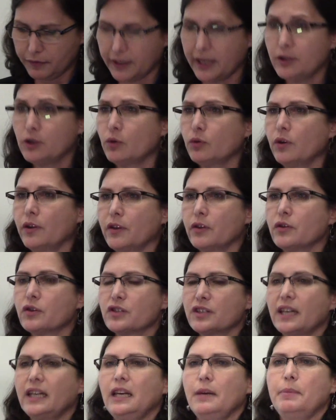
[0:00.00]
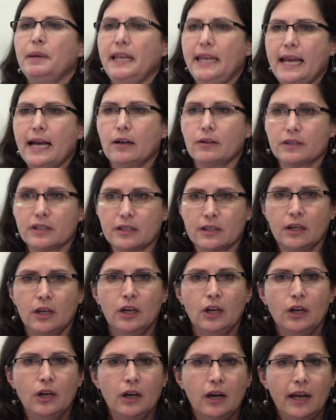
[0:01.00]
And I don't know that there's anybody else,
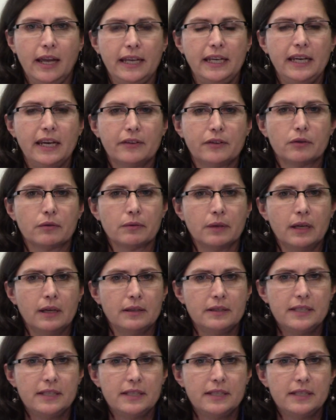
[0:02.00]
any other